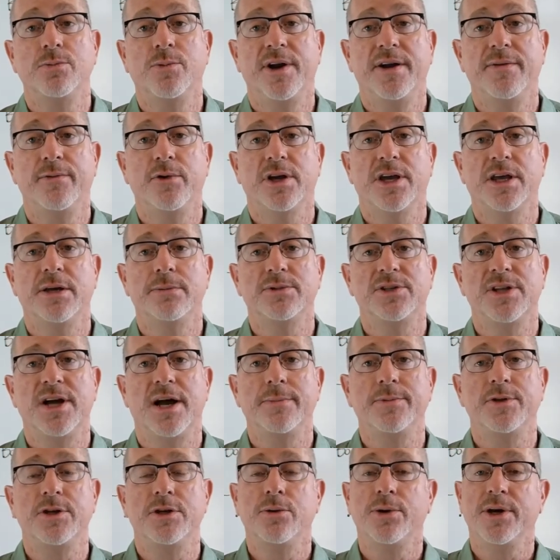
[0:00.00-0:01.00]
whenever it comes
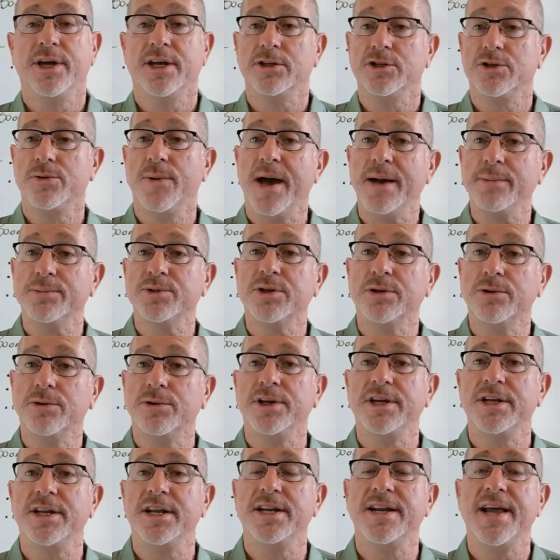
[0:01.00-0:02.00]
time to doing it. So
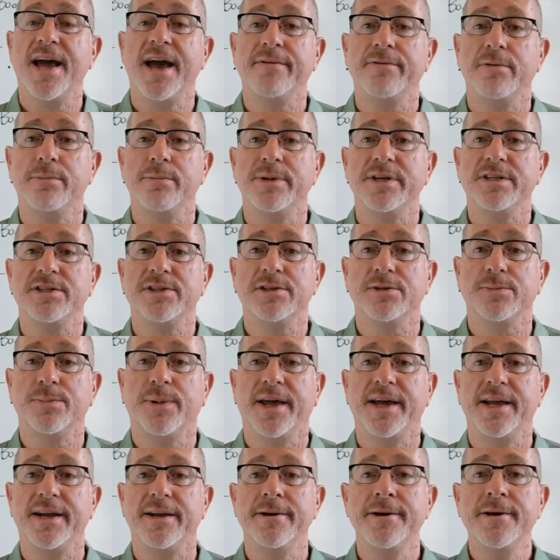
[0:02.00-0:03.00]
absolutely you need to have a business
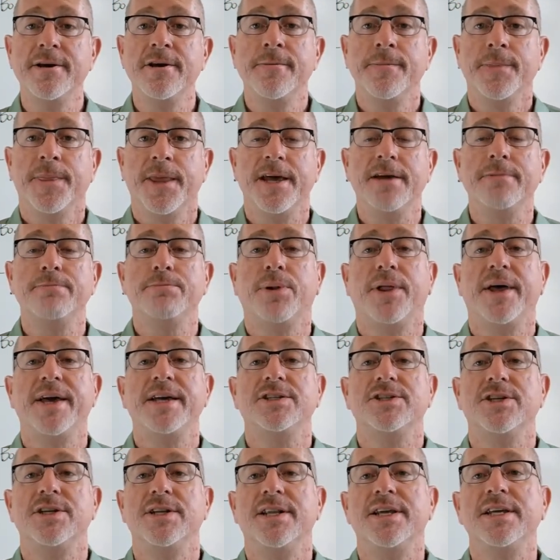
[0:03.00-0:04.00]
plan in
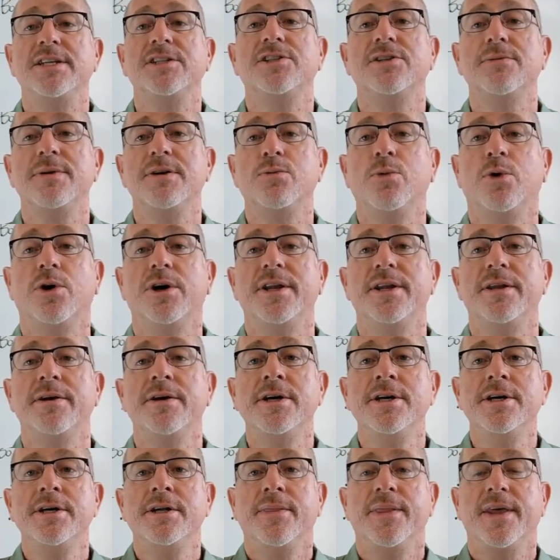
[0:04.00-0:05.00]
place. It needs to be one
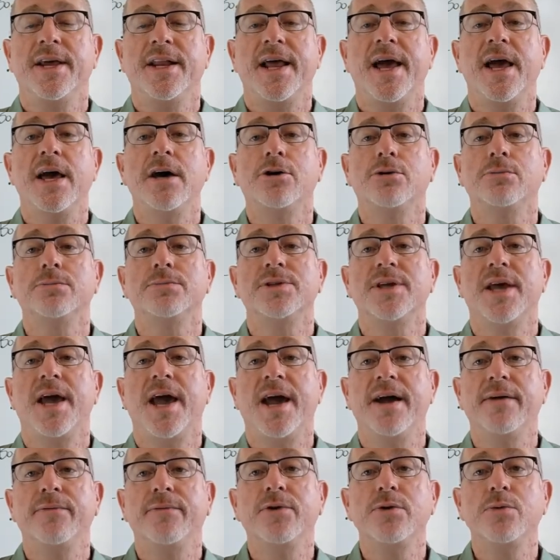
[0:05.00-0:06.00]
that helps
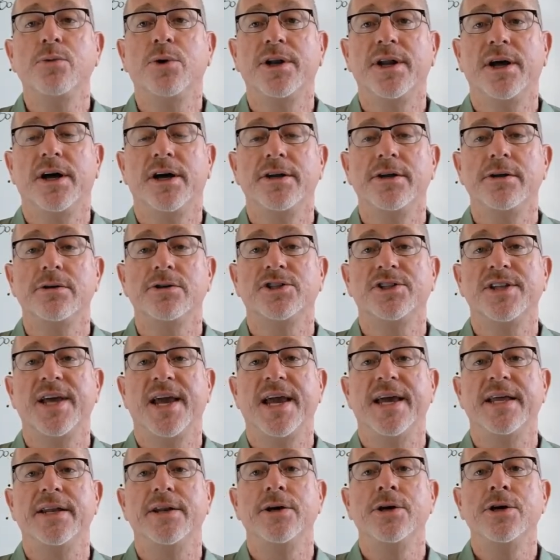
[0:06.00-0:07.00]
everyone
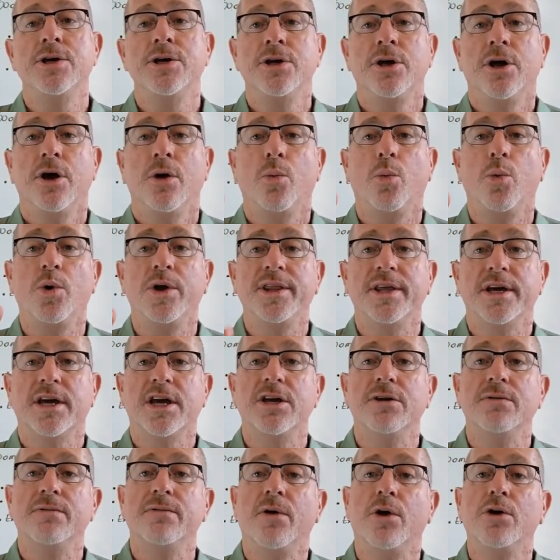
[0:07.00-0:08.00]
understand when the
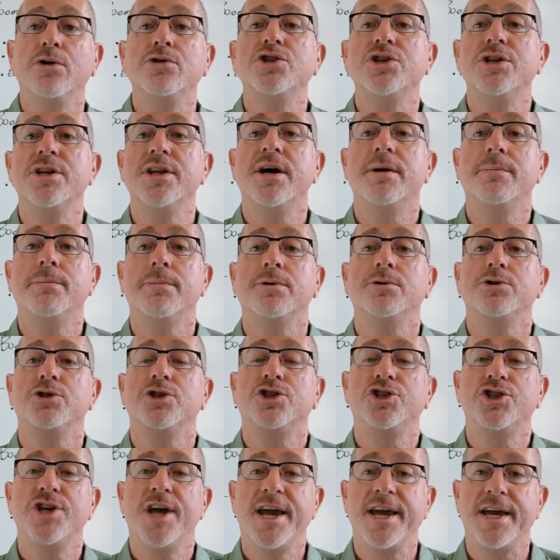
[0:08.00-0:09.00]
conversion
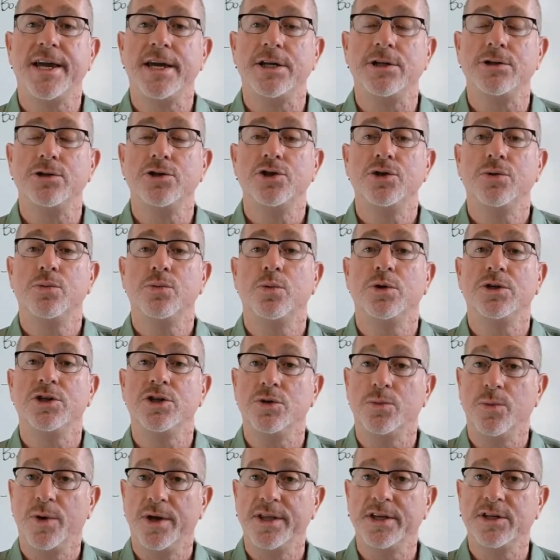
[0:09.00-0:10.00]
numbers change, which
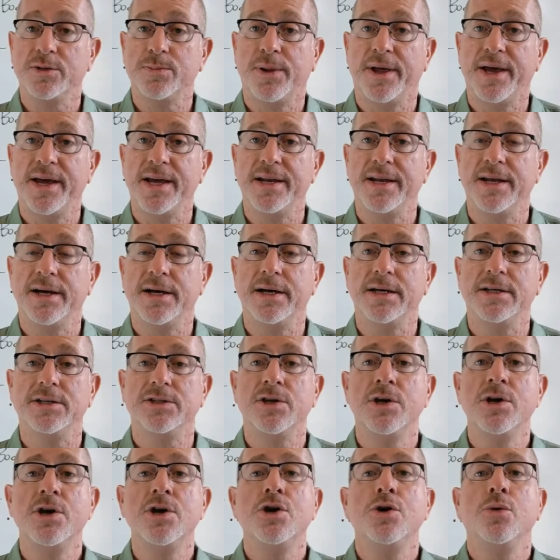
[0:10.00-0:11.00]
is what this plan does.
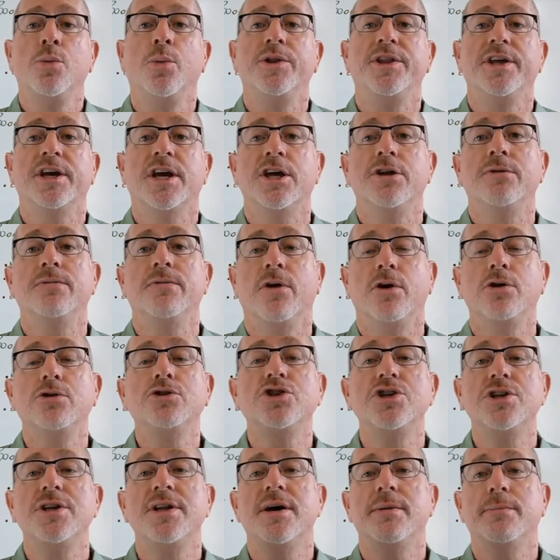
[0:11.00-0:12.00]
When the
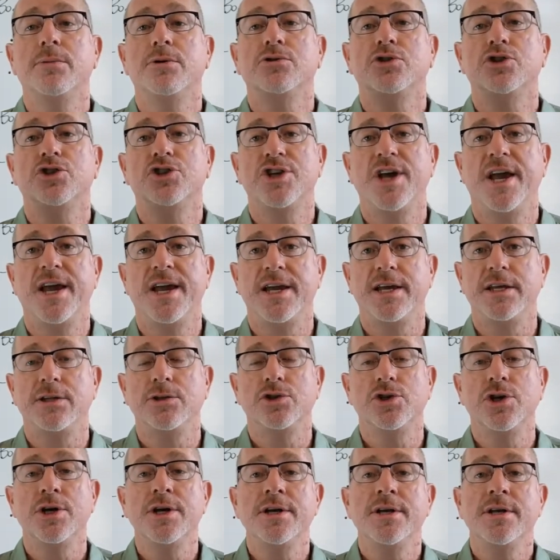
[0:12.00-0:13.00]
conversion numbers
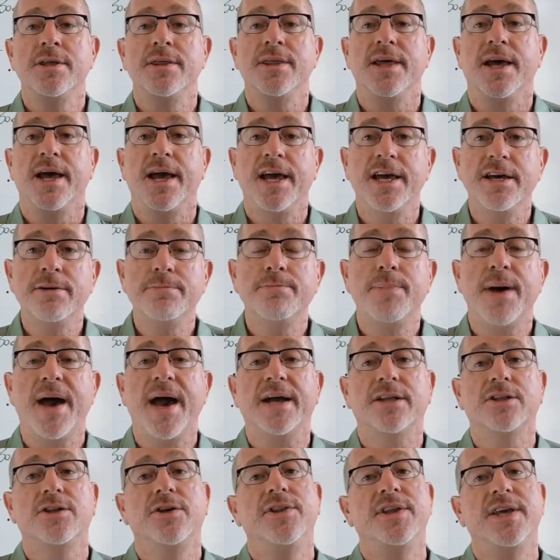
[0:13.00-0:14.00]
change, the
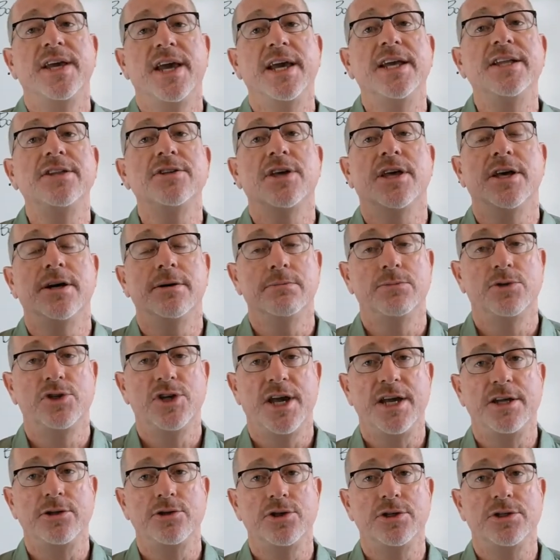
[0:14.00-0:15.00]
impact on the income
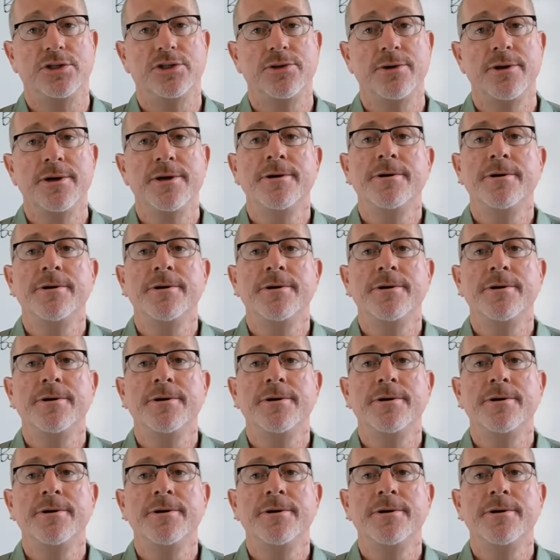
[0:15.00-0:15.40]
changes.